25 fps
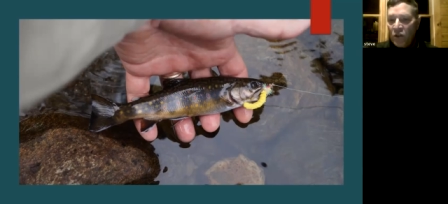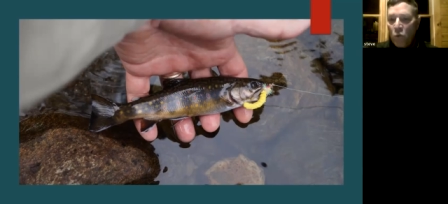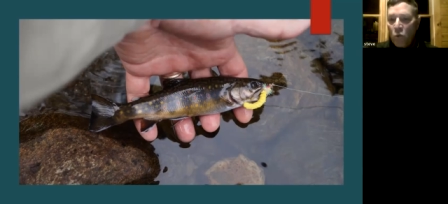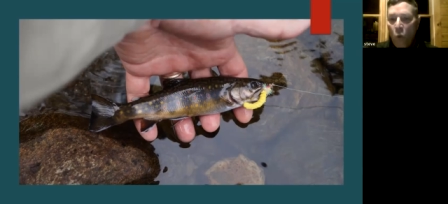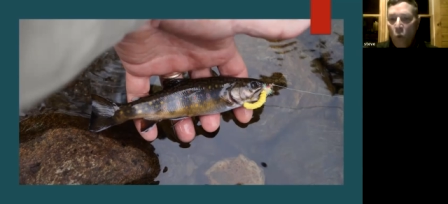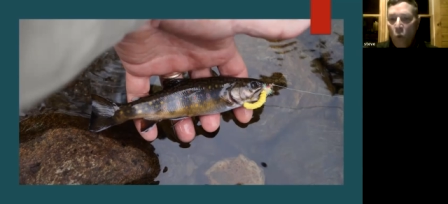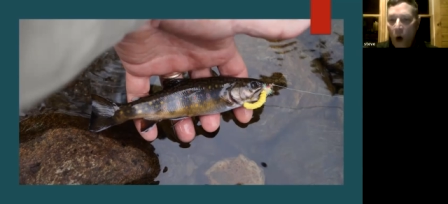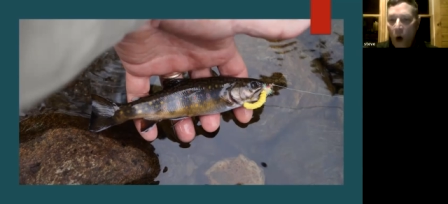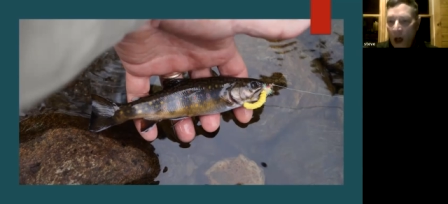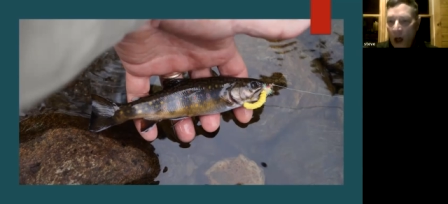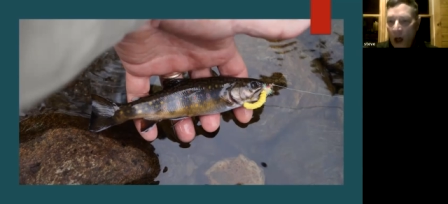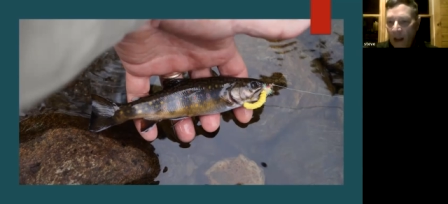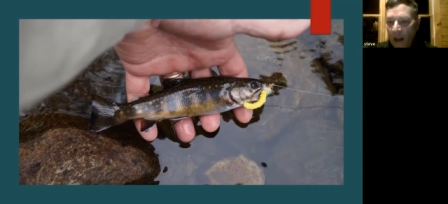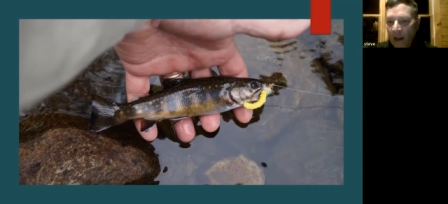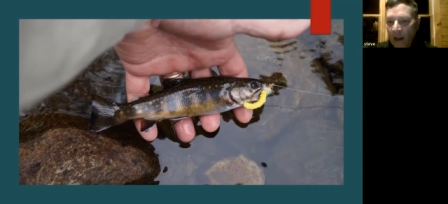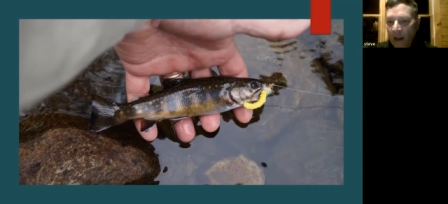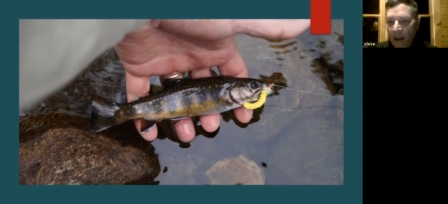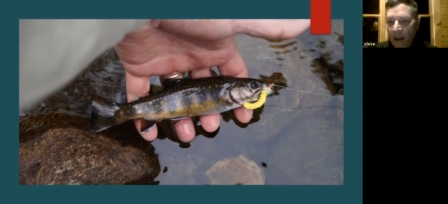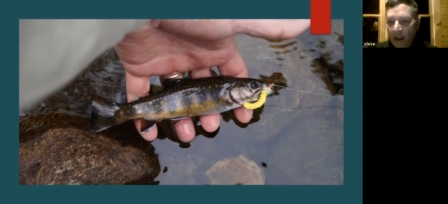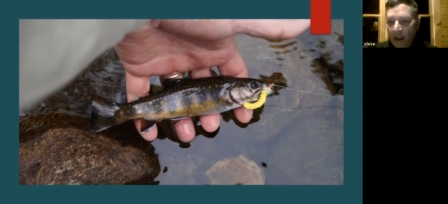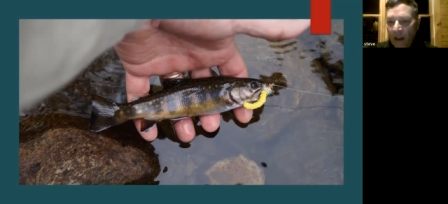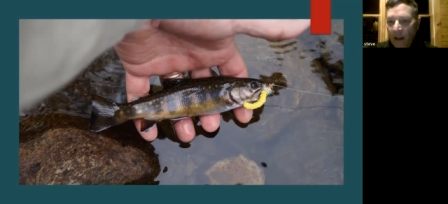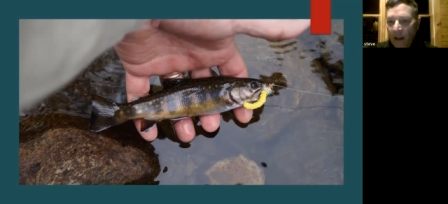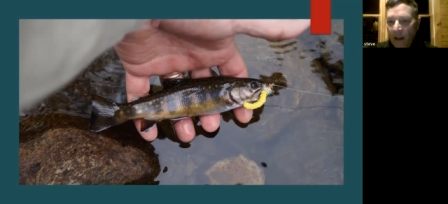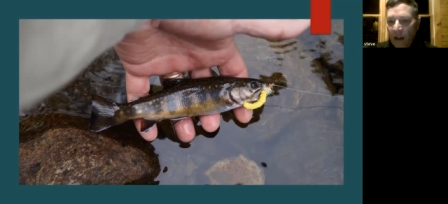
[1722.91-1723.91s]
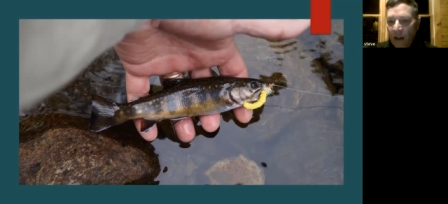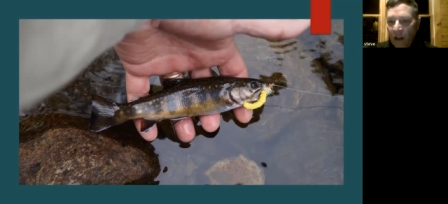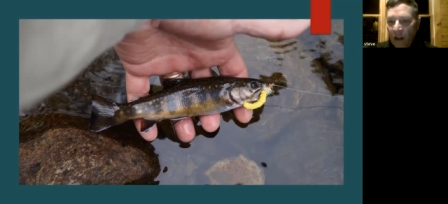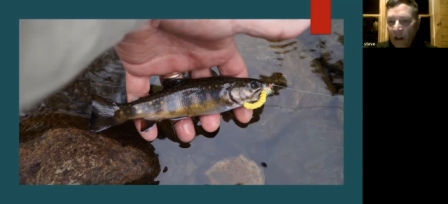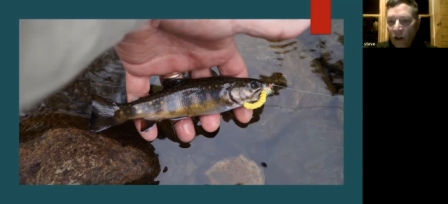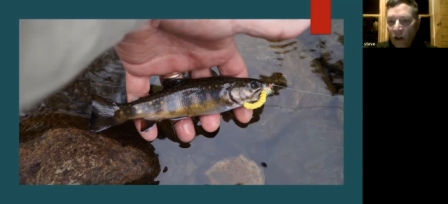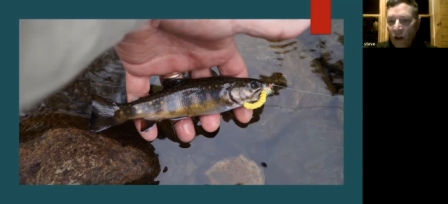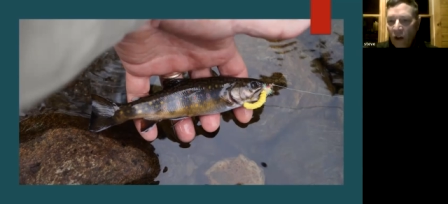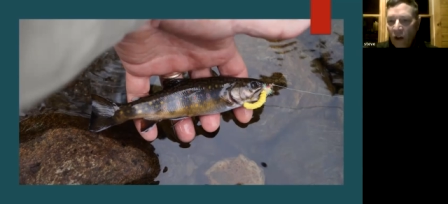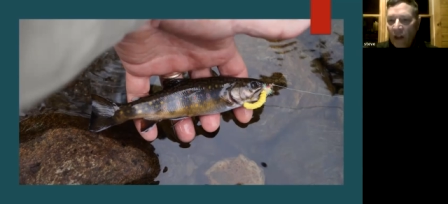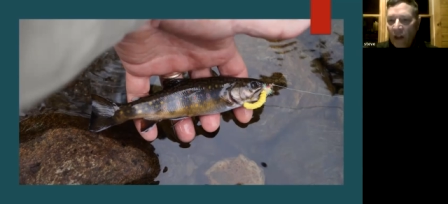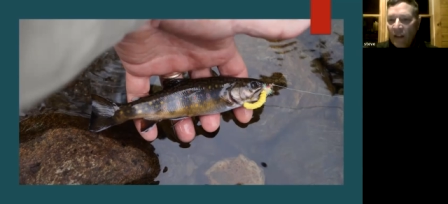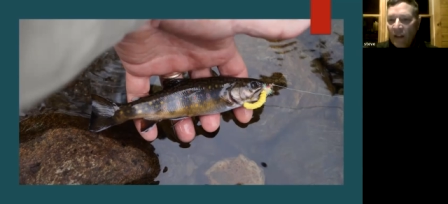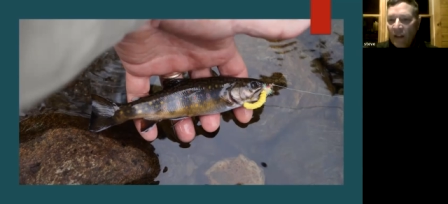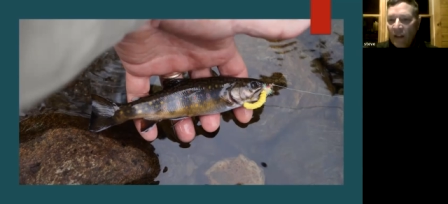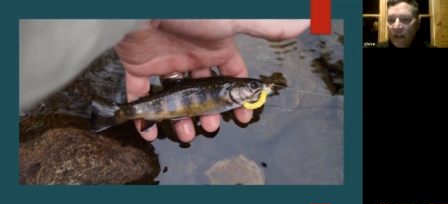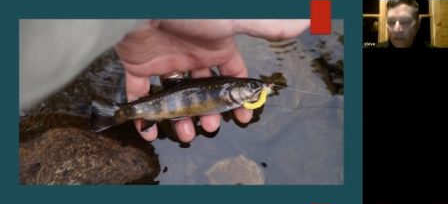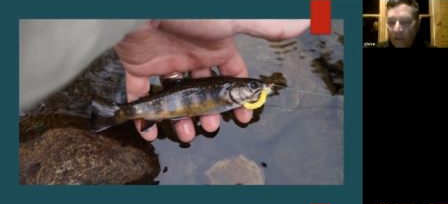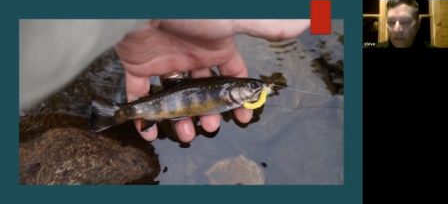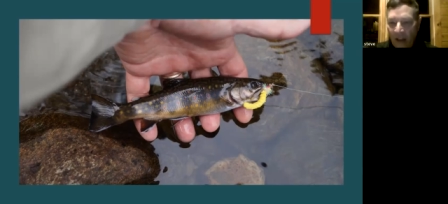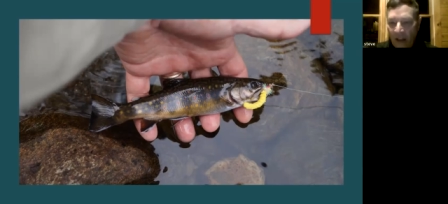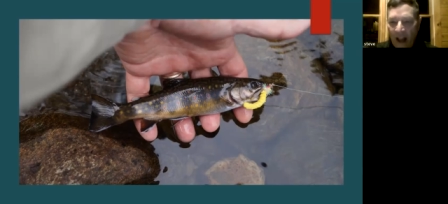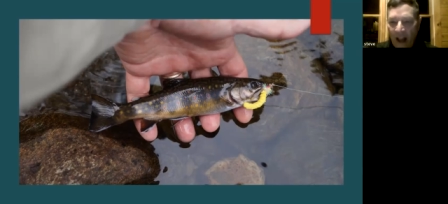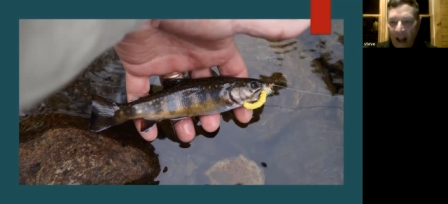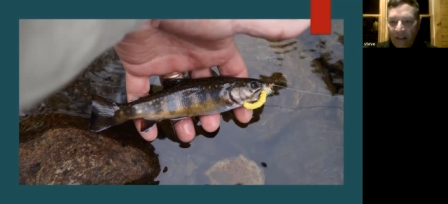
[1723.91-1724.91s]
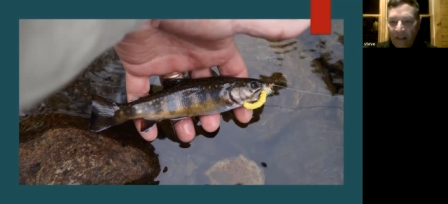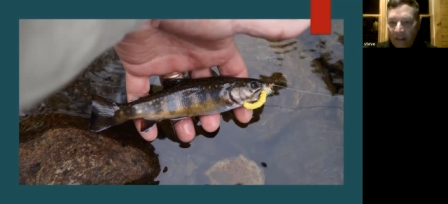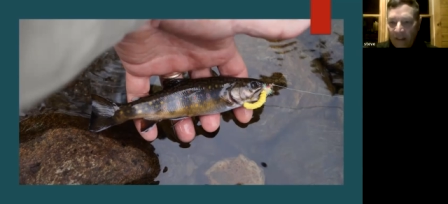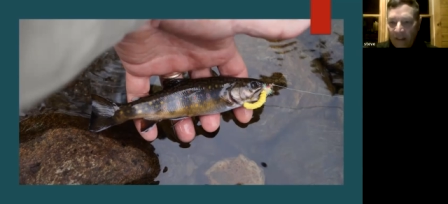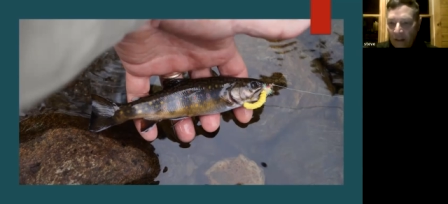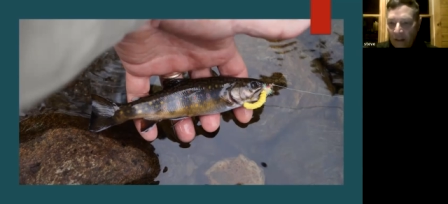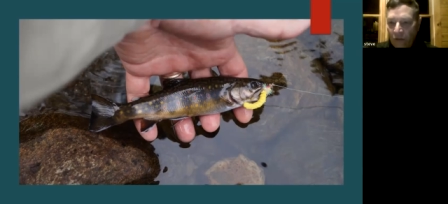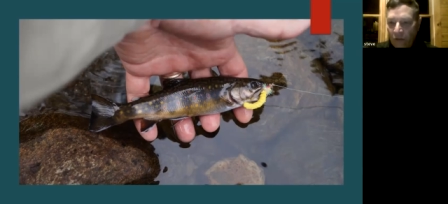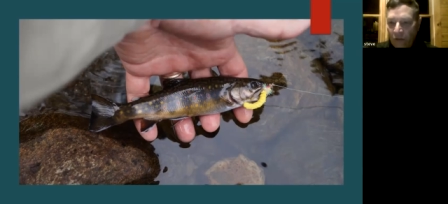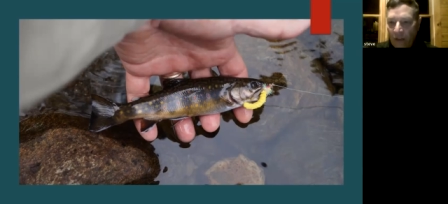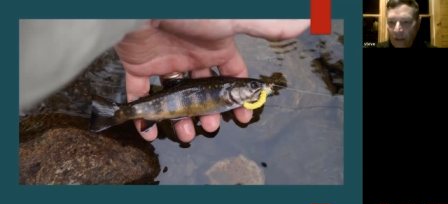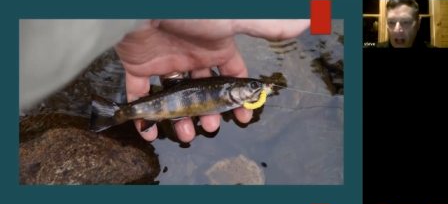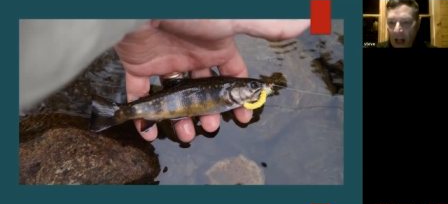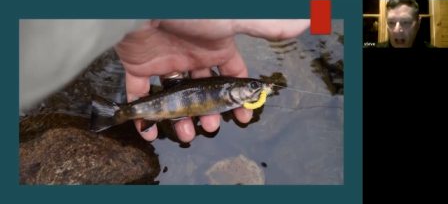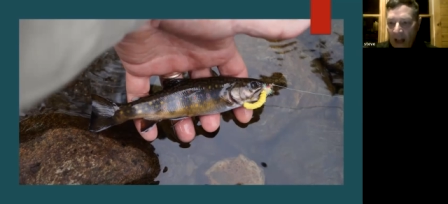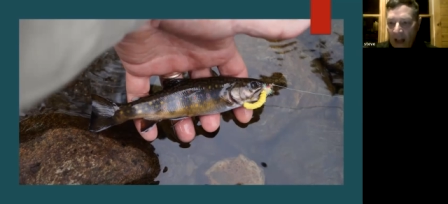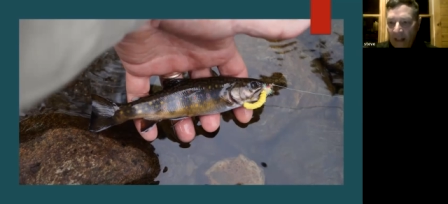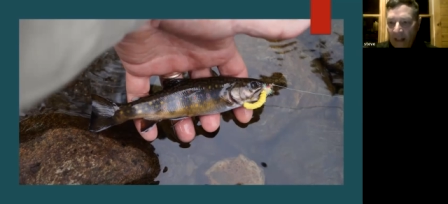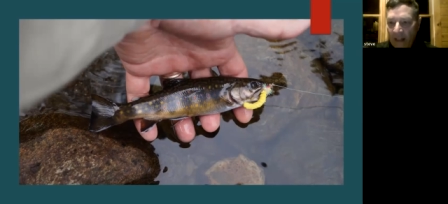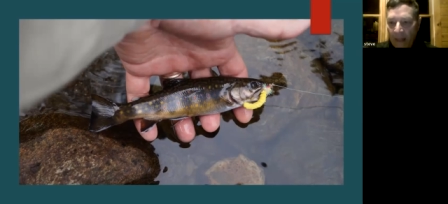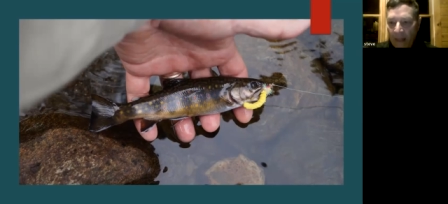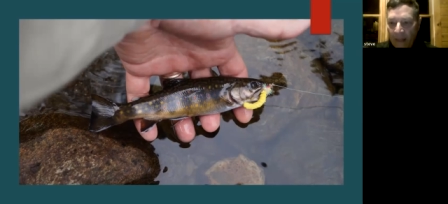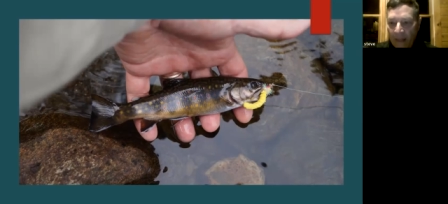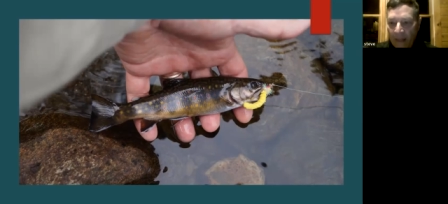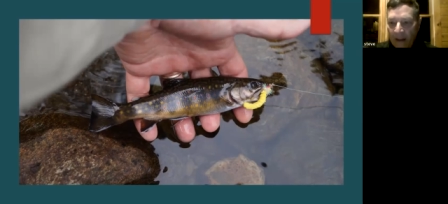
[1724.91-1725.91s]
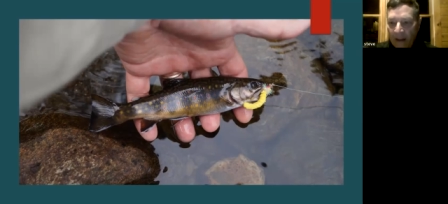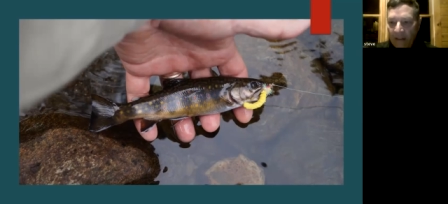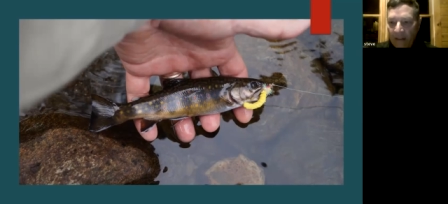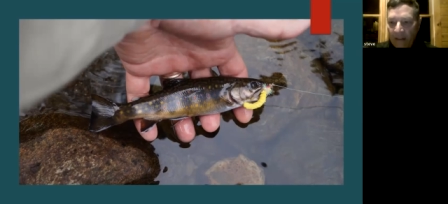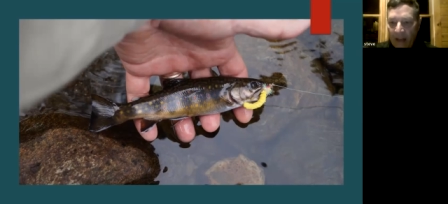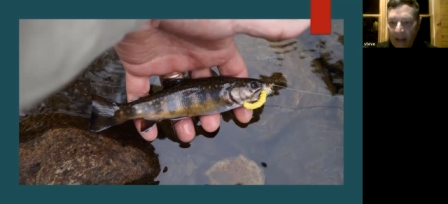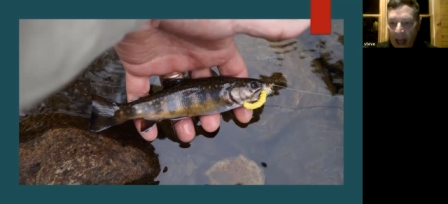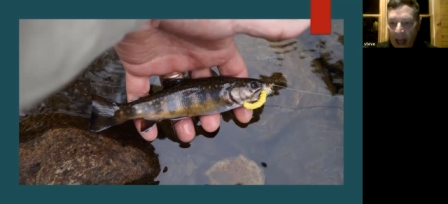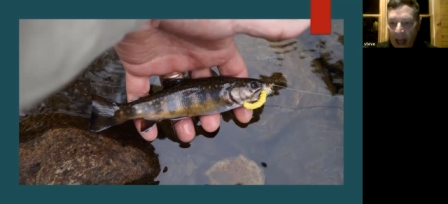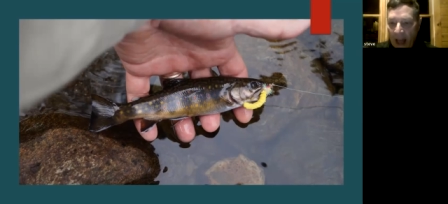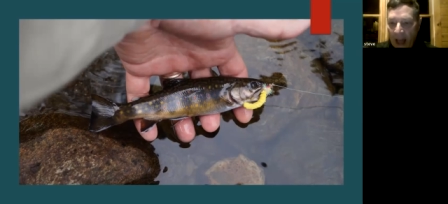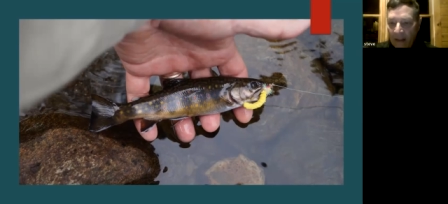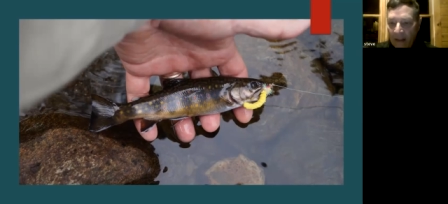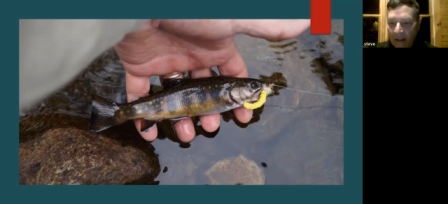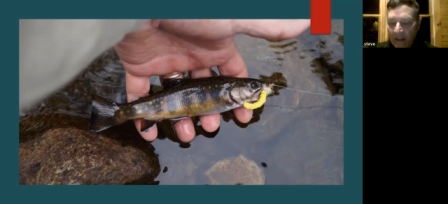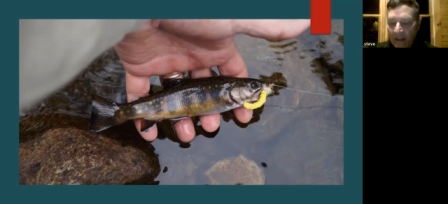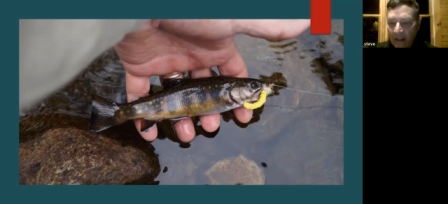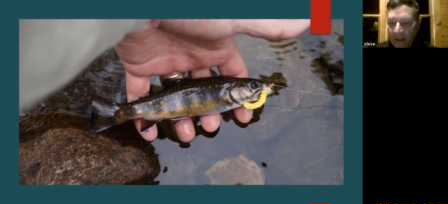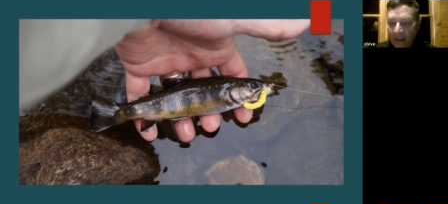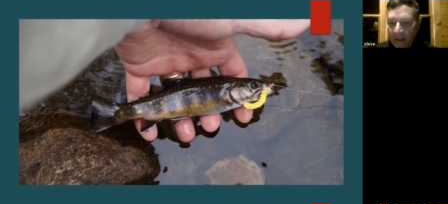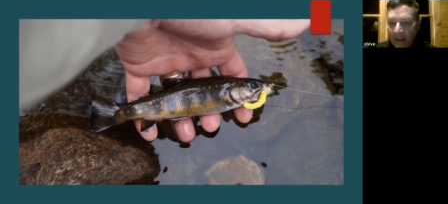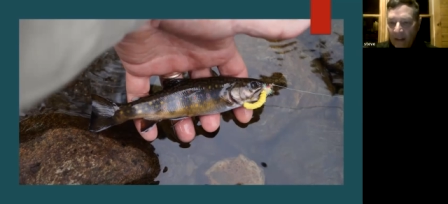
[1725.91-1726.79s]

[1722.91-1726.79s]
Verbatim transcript: One, look at the size of the fly that thing attacked.